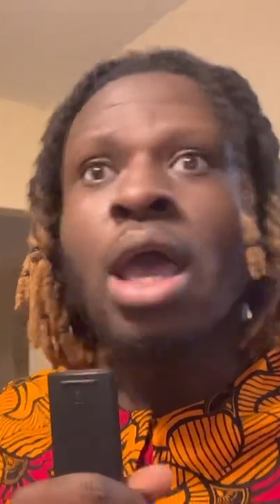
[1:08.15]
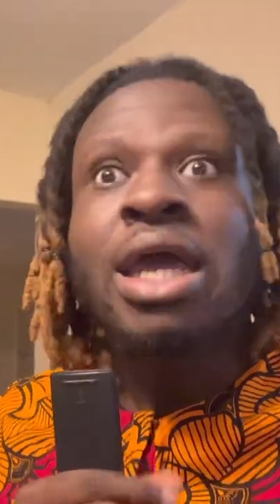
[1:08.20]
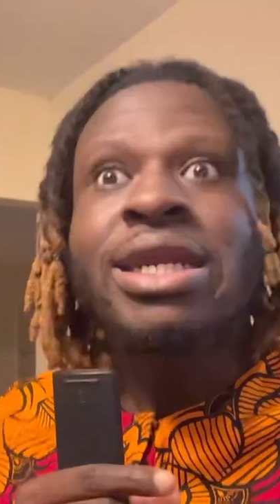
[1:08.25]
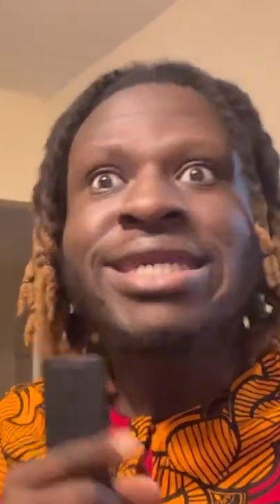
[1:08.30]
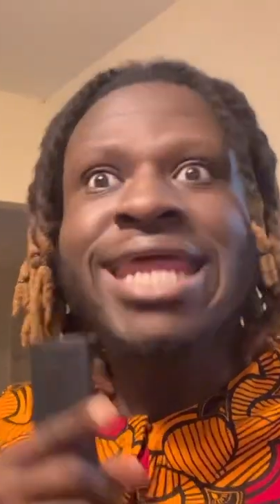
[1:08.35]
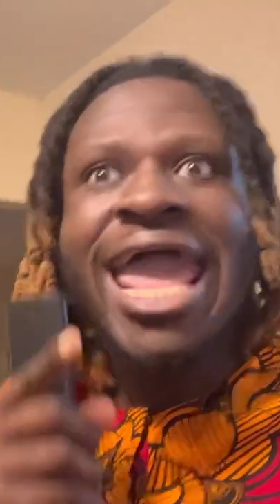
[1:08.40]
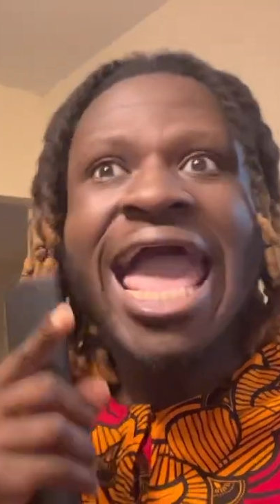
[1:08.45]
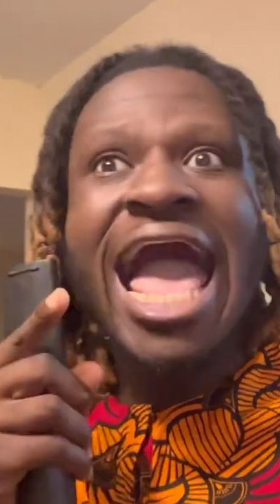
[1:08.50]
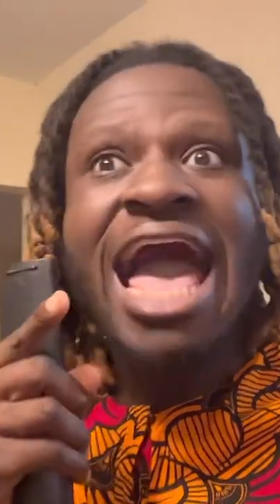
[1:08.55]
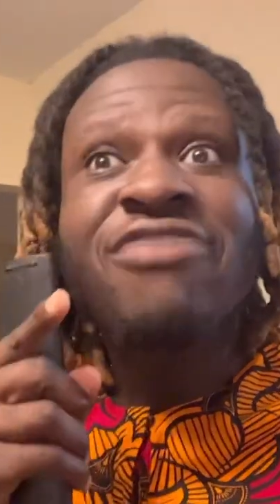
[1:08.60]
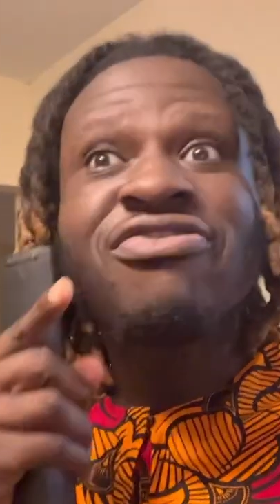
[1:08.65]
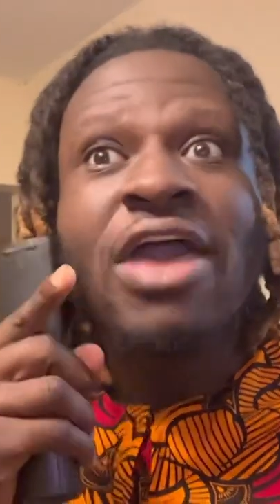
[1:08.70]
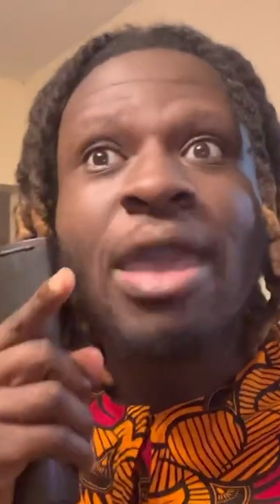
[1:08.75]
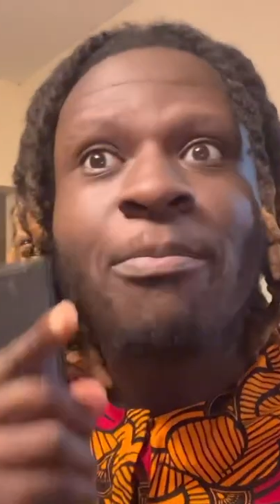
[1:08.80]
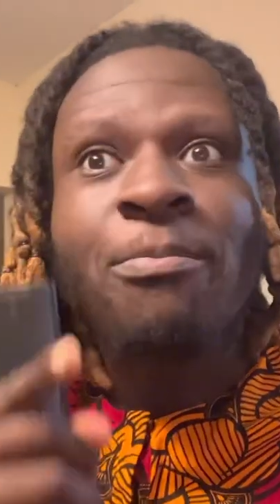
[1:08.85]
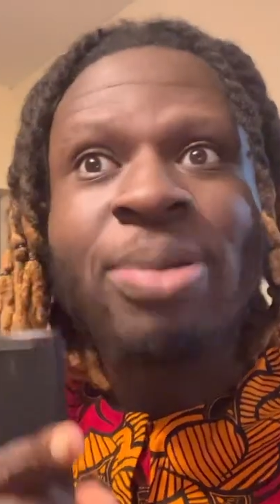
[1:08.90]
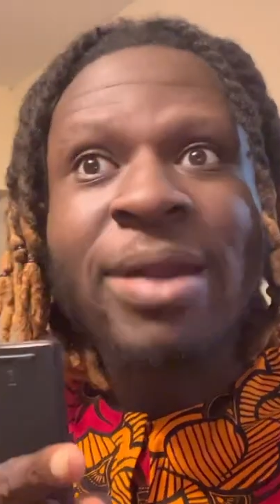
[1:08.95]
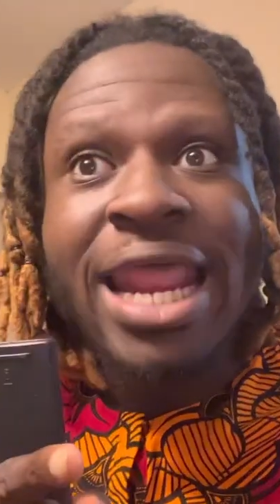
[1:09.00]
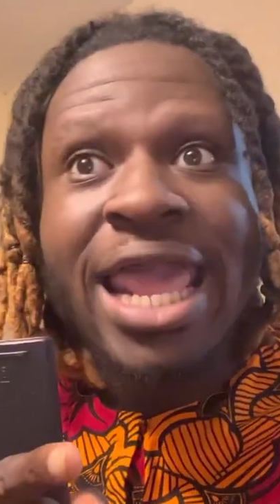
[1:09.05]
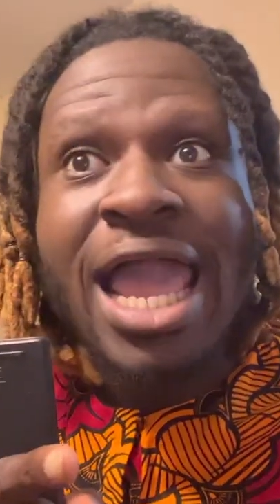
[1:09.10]
They have a
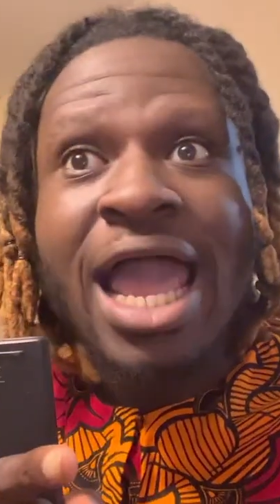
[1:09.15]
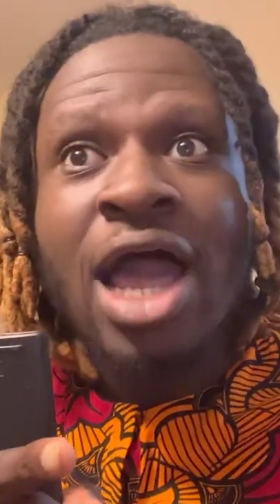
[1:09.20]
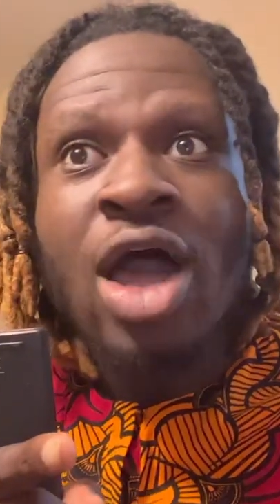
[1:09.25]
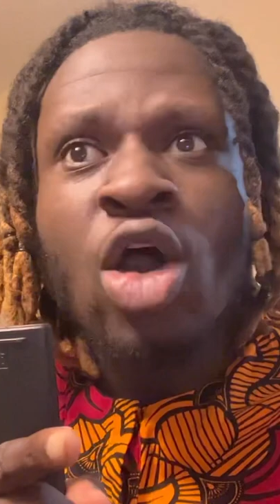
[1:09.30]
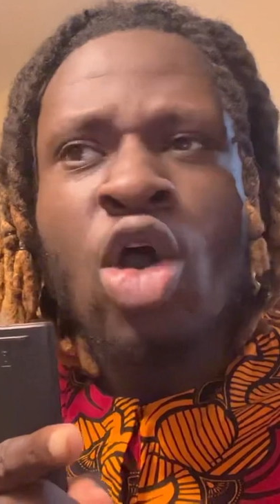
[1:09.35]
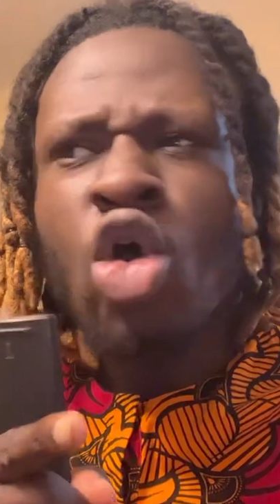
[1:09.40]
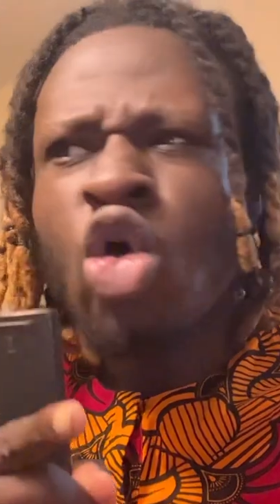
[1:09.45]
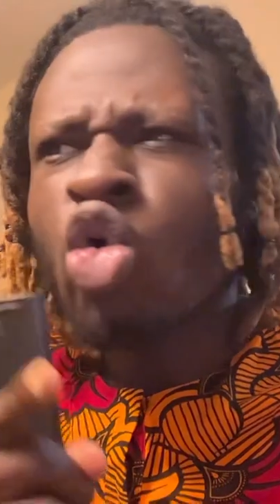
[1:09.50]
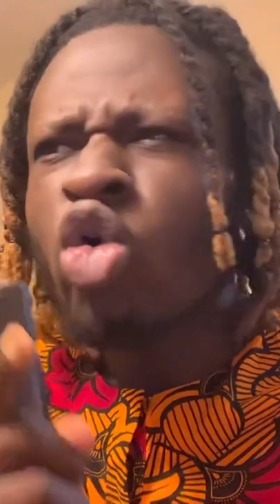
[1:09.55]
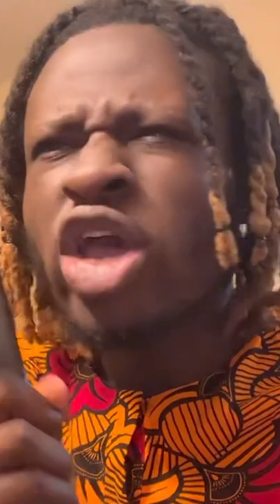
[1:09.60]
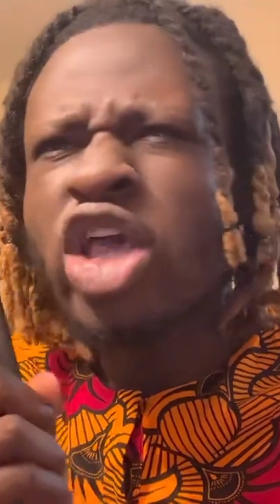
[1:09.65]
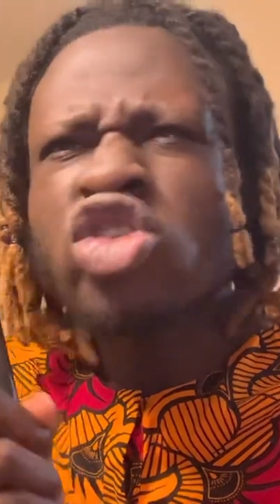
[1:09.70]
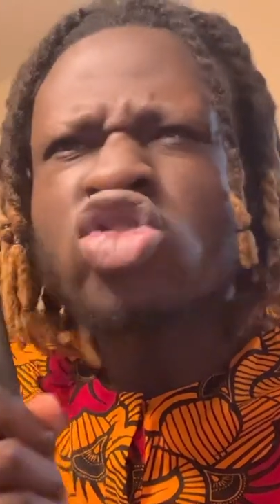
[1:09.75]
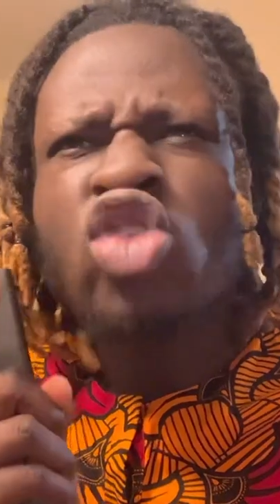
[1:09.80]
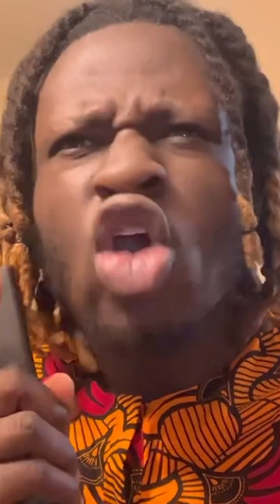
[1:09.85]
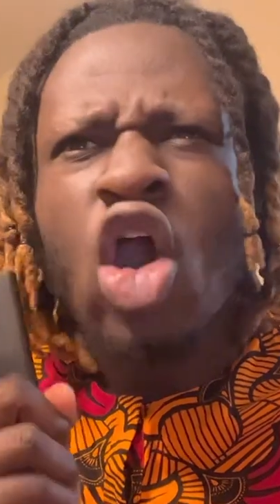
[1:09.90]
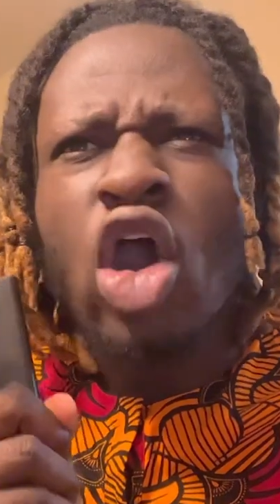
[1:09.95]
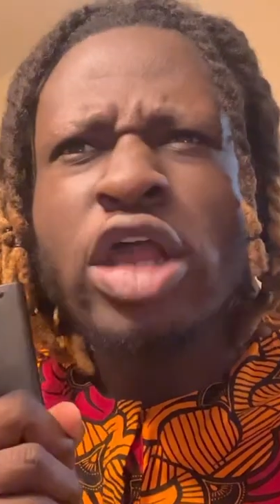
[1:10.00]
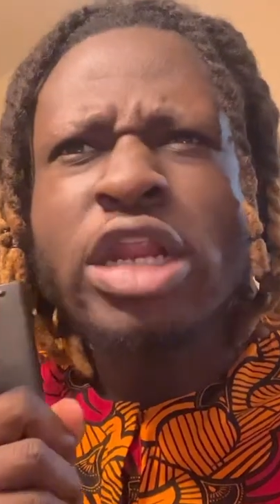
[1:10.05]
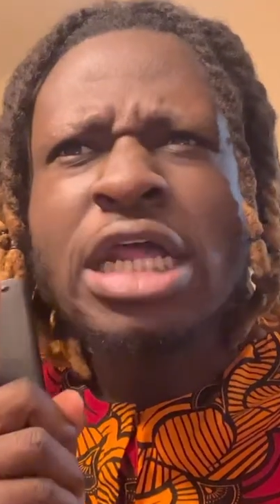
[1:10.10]
player who is
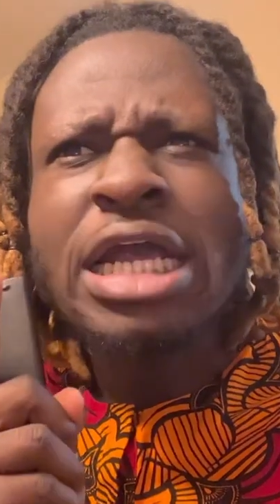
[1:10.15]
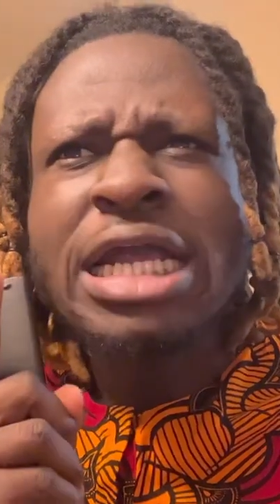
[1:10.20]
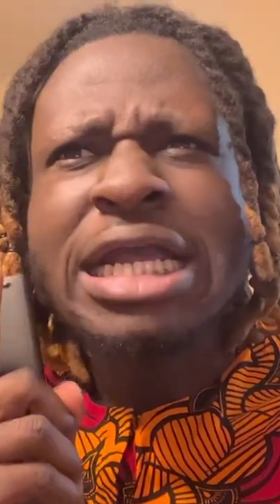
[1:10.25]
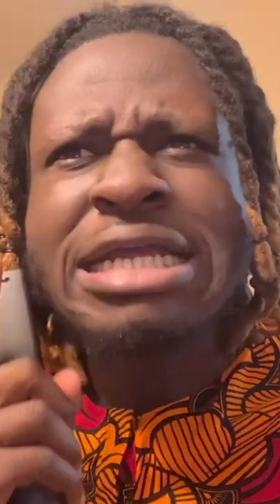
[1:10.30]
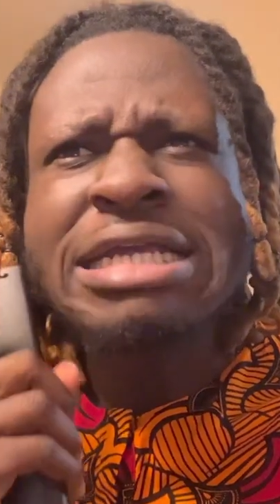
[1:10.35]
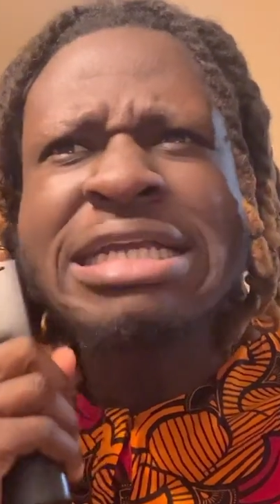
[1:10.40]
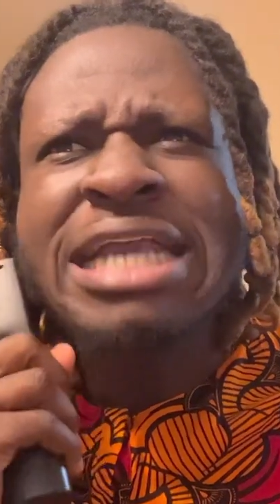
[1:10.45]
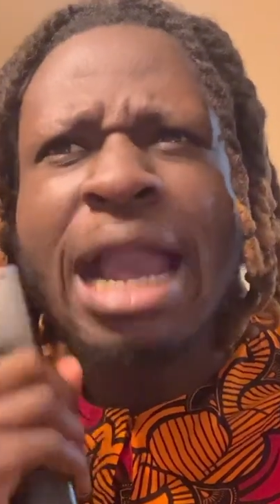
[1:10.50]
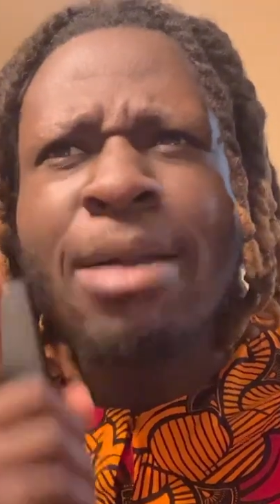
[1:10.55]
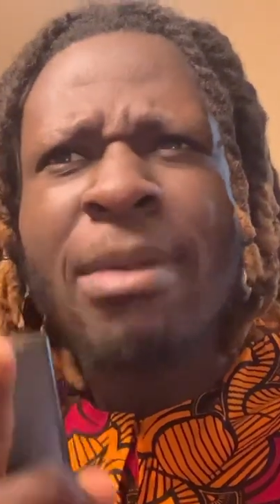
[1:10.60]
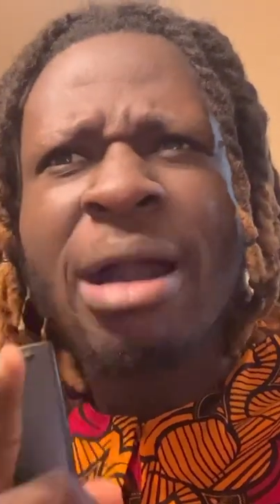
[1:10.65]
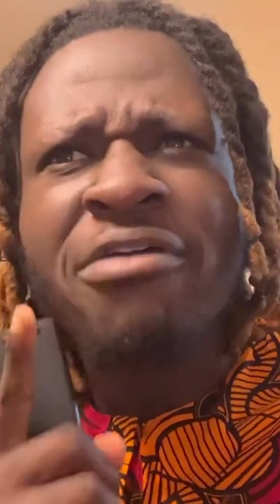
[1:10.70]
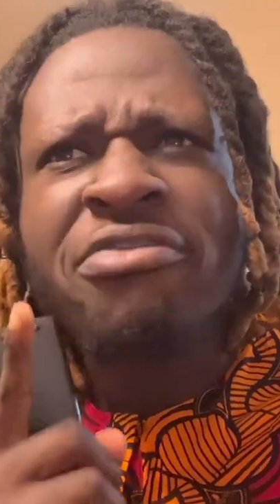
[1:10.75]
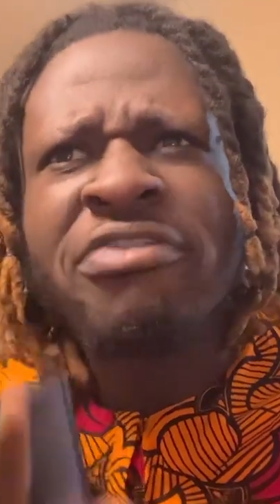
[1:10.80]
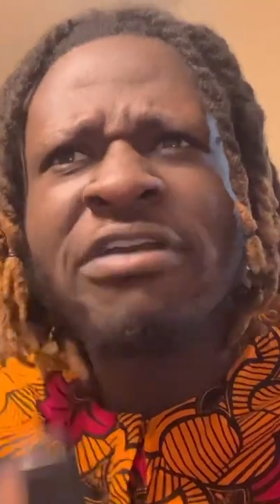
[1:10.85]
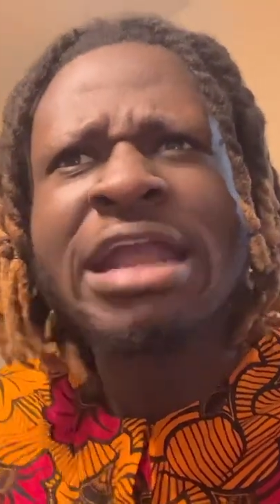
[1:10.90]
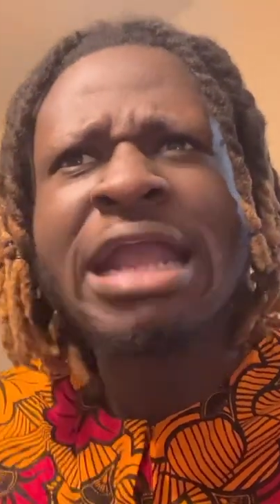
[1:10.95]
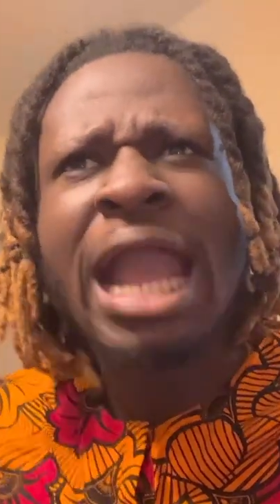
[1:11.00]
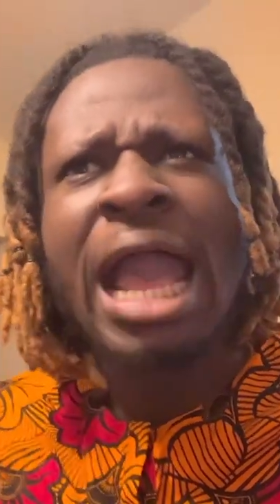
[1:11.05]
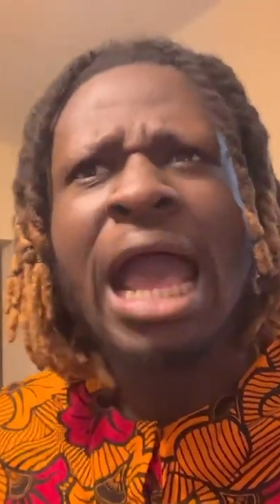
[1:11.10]
called
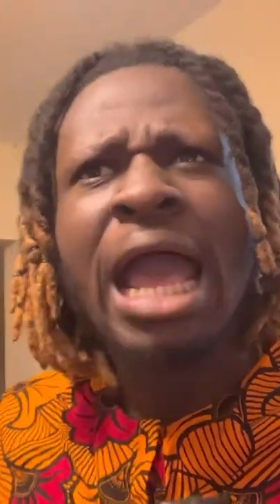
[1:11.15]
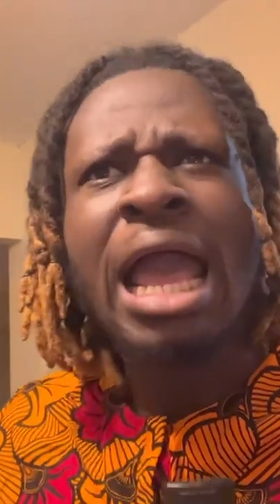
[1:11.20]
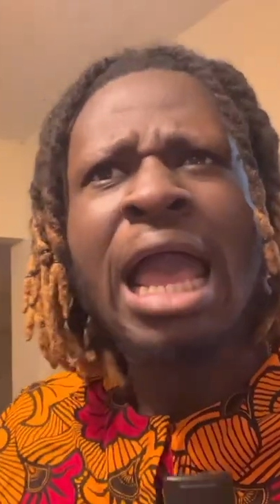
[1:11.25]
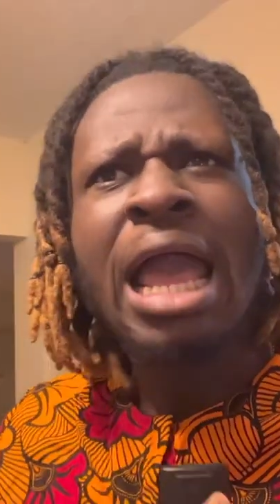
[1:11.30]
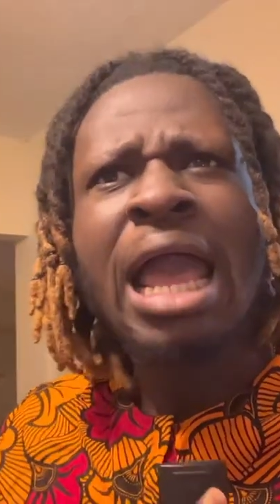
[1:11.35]
Camavinga.